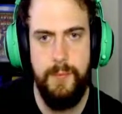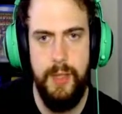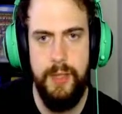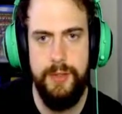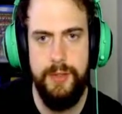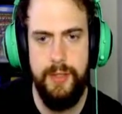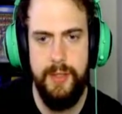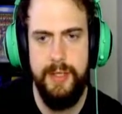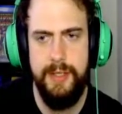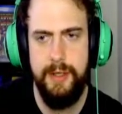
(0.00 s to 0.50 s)

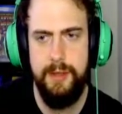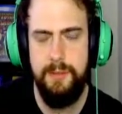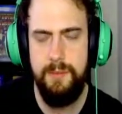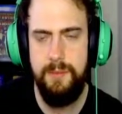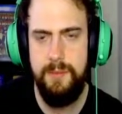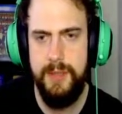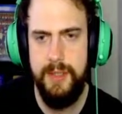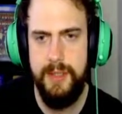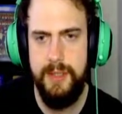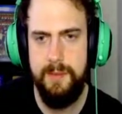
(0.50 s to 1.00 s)
this
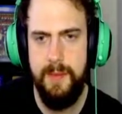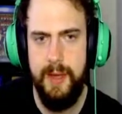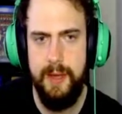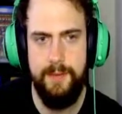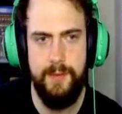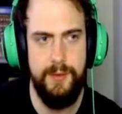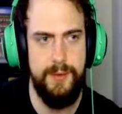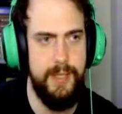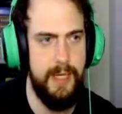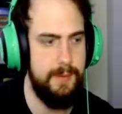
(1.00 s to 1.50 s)
comes into
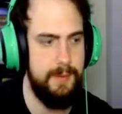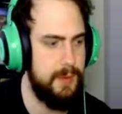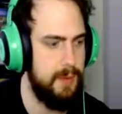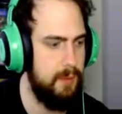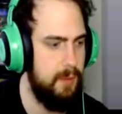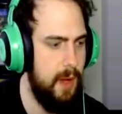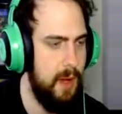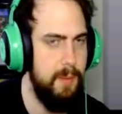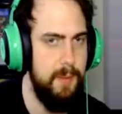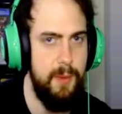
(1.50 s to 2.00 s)
battlefield tap. So
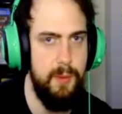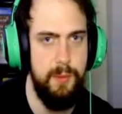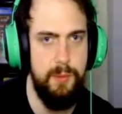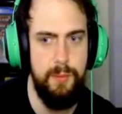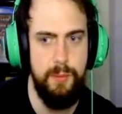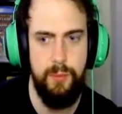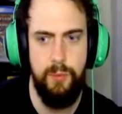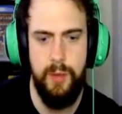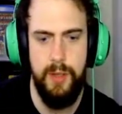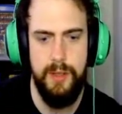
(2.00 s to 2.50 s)
Oppo
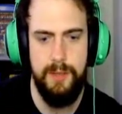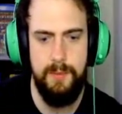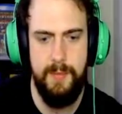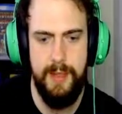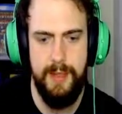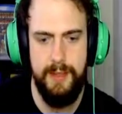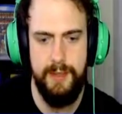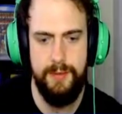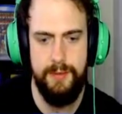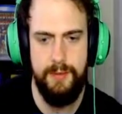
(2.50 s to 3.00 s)
was
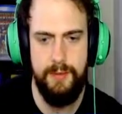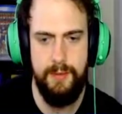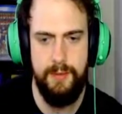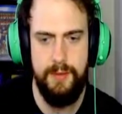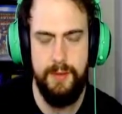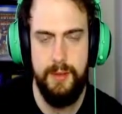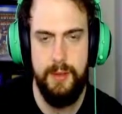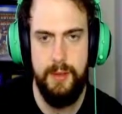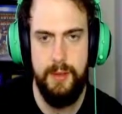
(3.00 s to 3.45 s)
mana screwed.